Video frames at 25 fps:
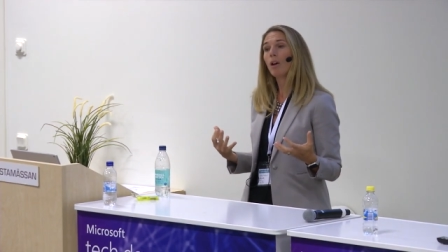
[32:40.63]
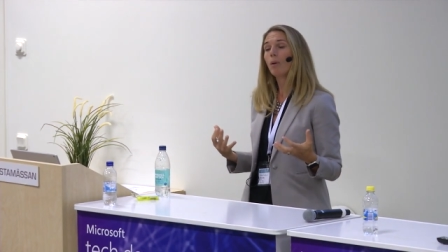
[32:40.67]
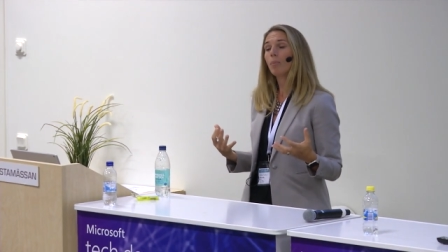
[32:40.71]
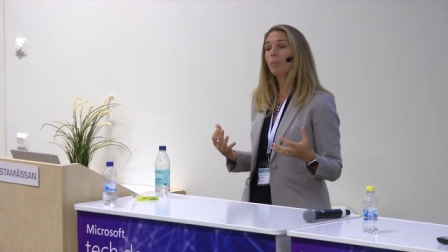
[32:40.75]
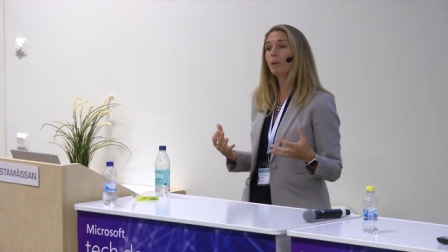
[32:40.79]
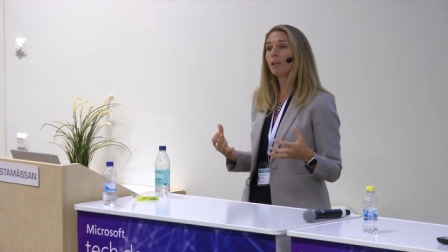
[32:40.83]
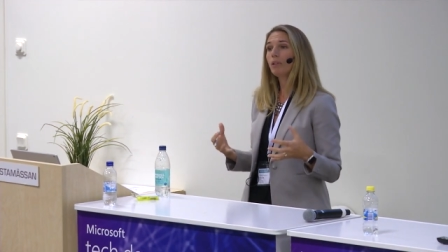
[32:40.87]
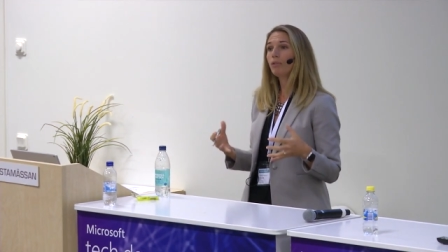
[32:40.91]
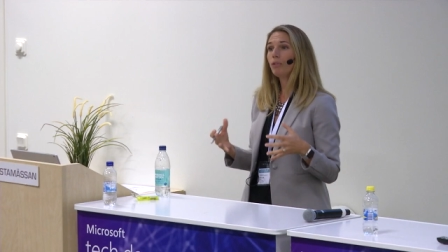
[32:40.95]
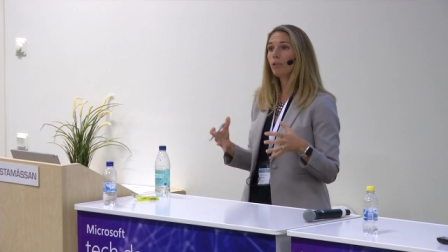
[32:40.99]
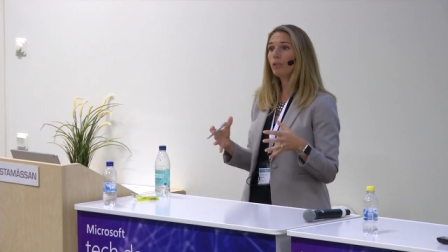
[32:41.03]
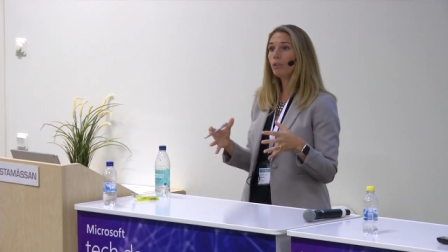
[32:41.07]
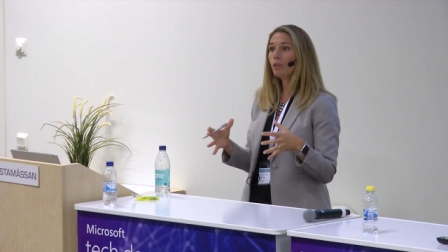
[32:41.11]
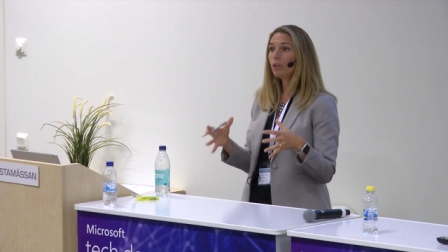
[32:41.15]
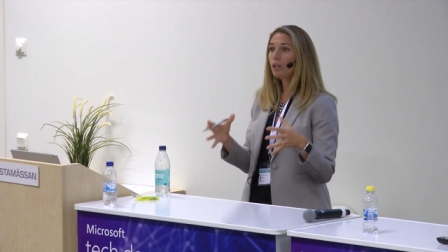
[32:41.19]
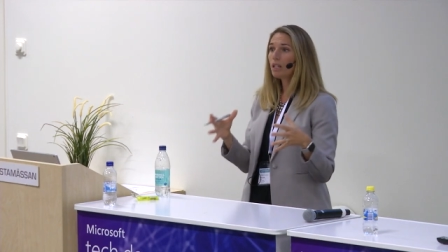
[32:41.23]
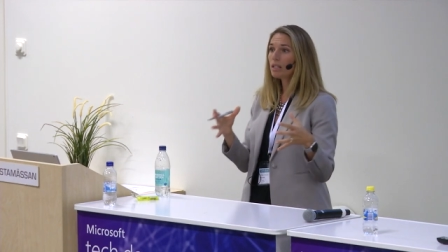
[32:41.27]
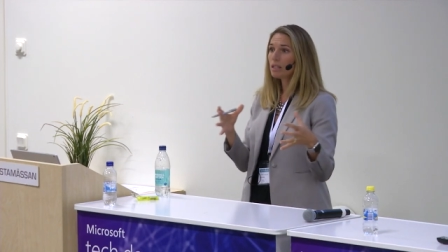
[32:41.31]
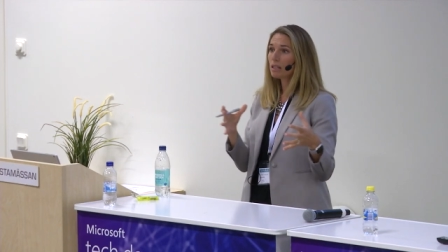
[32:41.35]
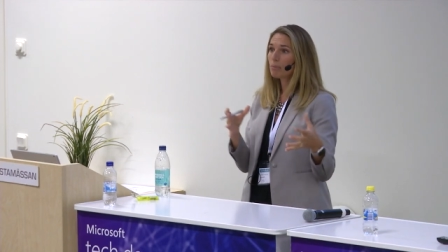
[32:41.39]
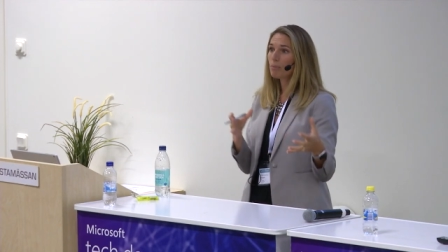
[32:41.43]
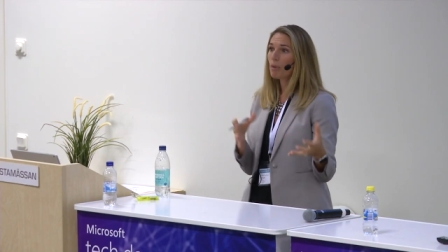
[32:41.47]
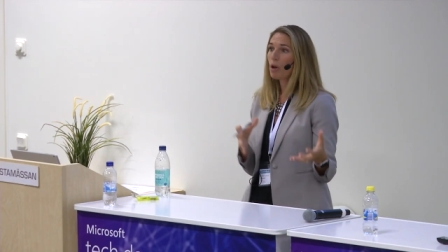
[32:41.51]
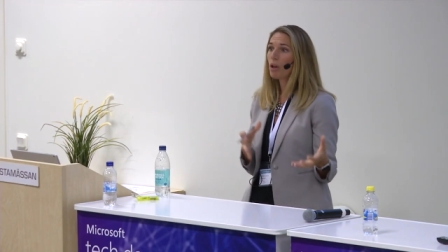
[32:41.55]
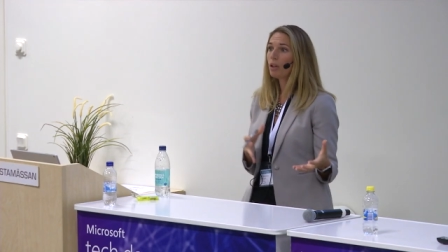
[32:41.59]
but if you look
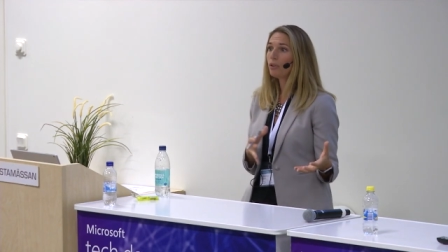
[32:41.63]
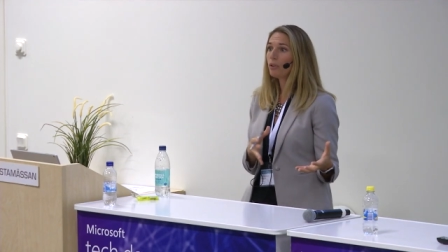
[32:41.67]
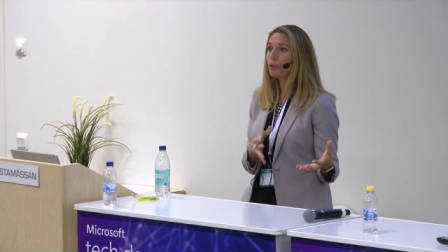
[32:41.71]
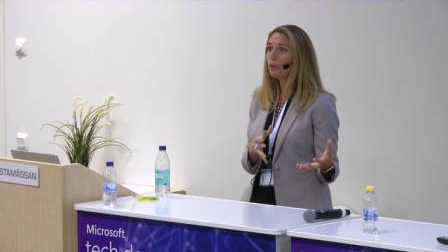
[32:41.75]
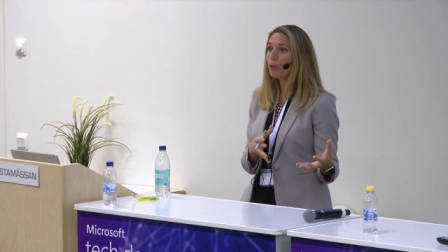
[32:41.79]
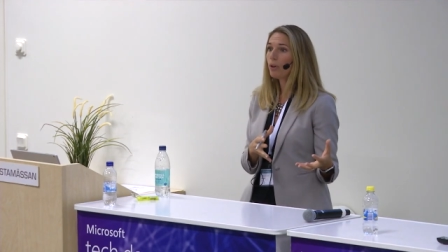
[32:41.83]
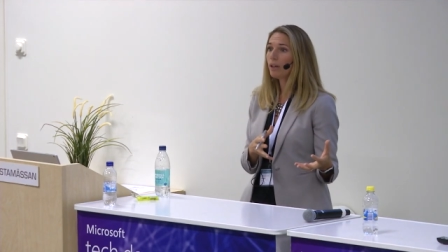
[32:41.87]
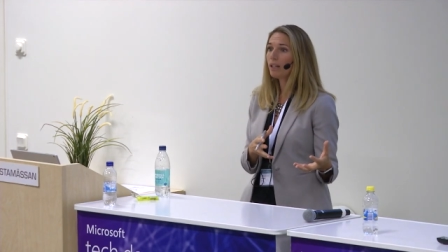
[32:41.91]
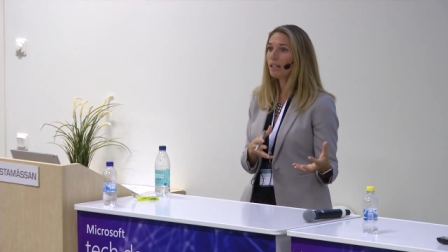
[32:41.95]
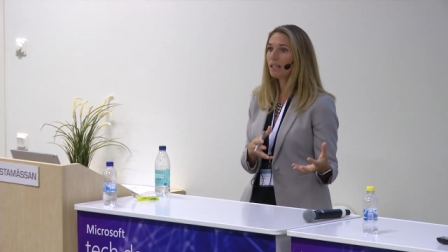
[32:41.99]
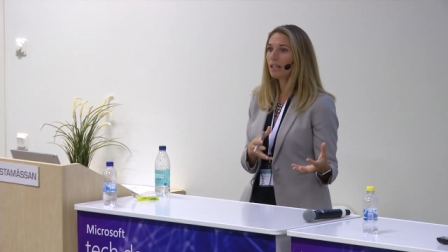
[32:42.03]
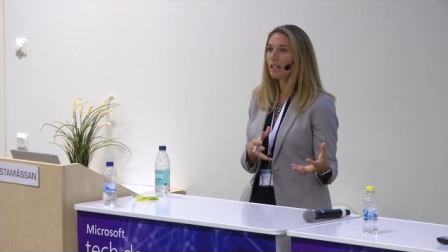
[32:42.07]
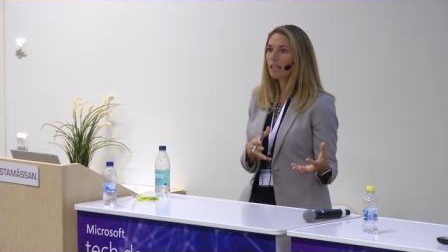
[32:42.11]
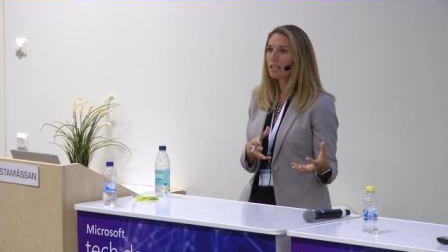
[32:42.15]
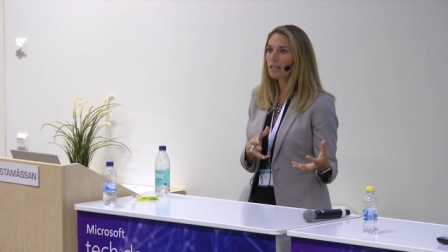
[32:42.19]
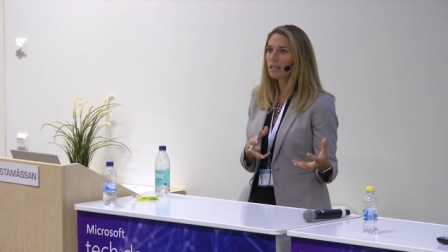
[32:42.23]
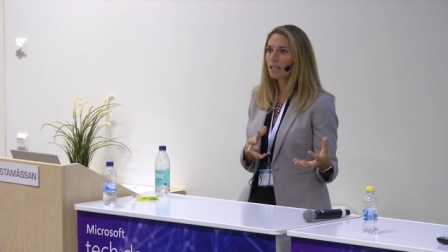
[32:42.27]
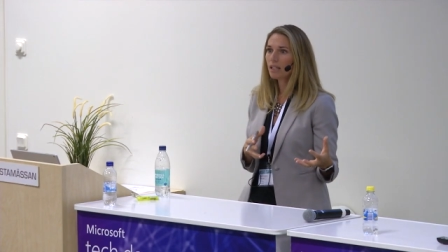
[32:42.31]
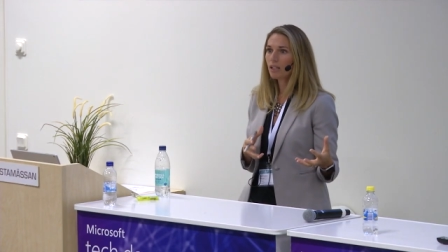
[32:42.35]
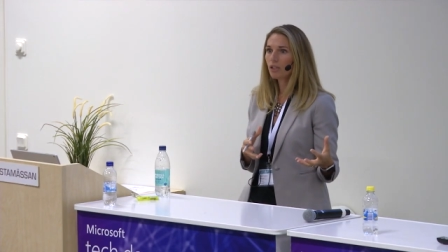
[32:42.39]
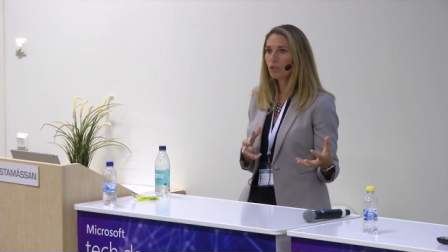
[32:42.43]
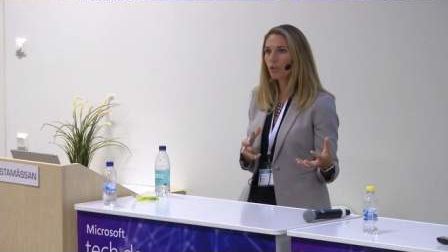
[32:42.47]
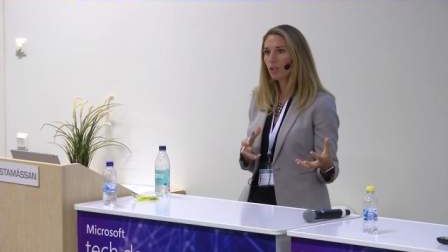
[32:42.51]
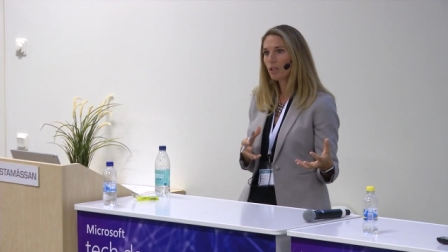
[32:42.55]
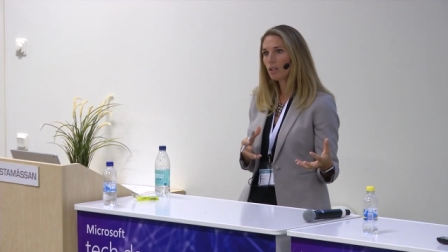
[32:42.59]
at smaller
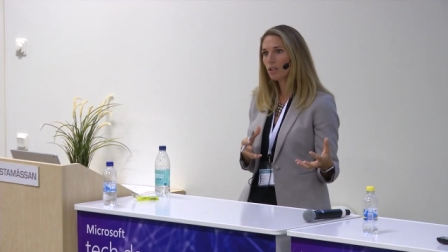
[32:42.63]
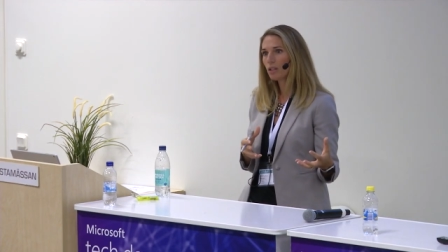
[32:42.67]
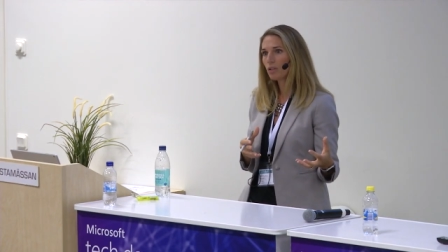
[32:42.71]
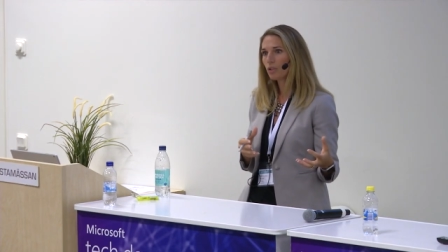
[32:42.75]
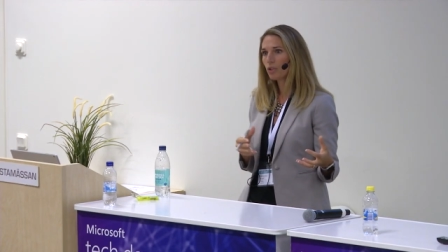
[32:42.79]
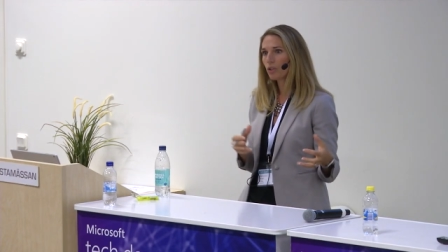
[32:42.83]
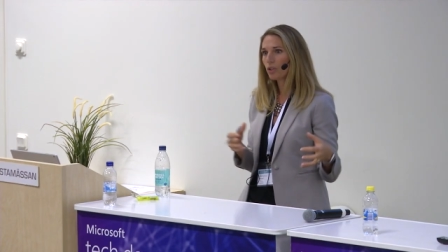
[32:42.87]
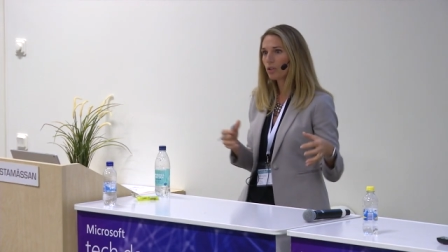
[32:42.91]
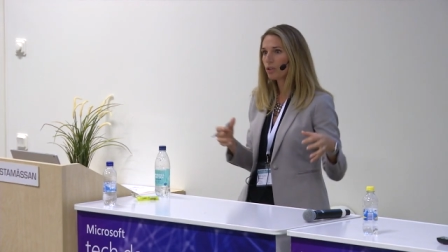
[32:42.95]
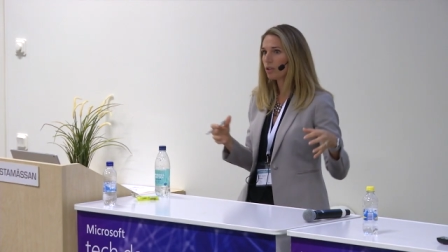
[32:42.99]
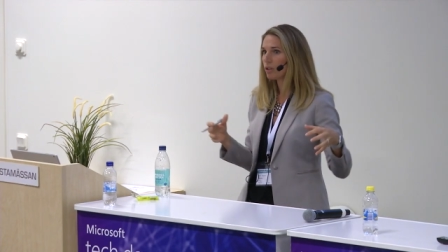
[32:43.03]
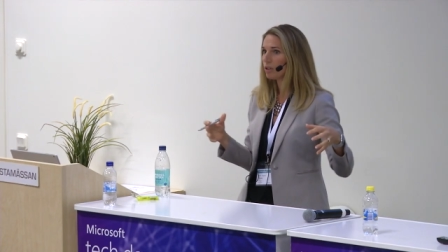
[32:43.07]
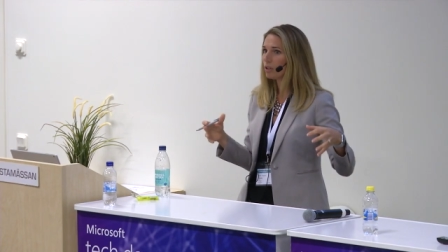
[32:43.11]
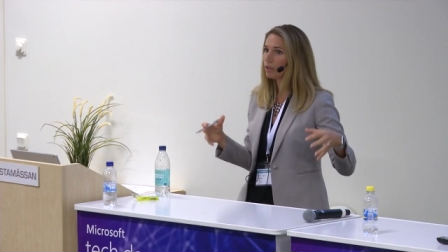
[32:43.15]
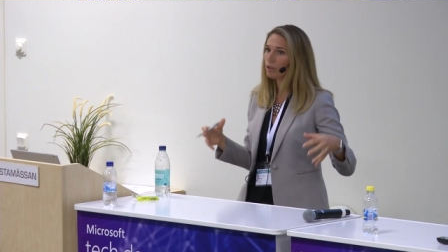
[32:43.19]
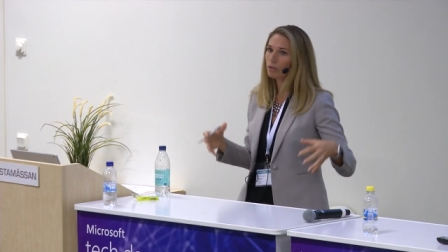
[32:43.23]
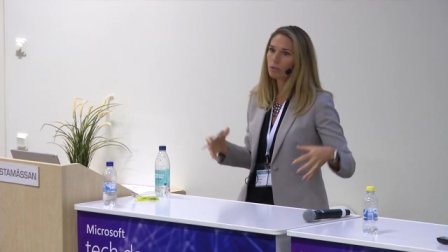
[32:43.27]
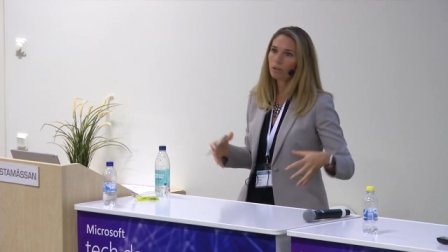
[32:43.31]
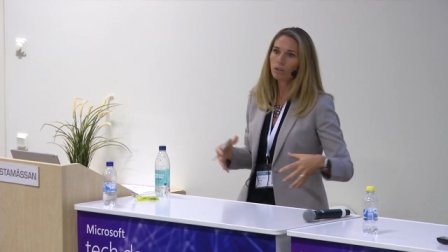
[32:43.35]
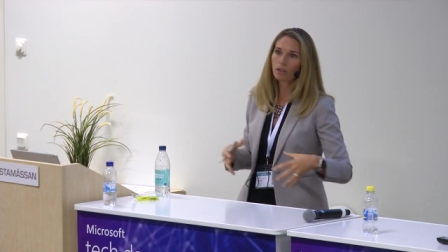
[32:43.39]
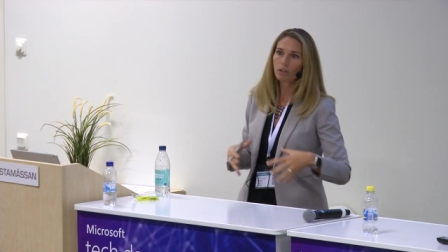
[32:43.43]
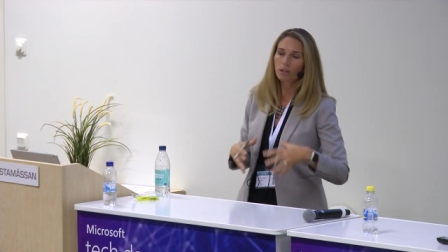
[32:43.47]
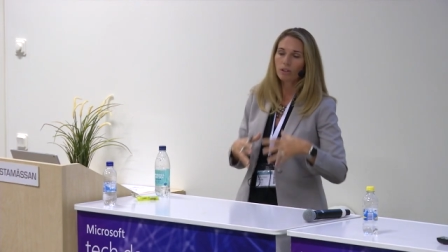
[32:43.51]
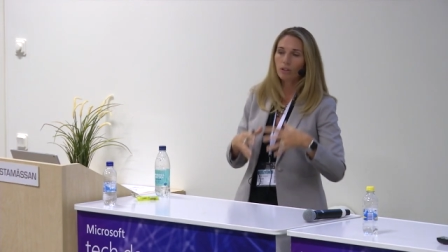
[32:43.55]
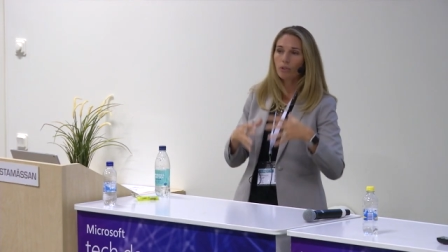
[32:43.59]
organizations, just you know,
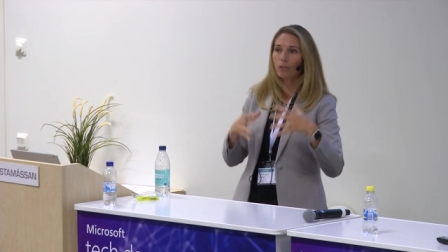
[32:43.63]
oh,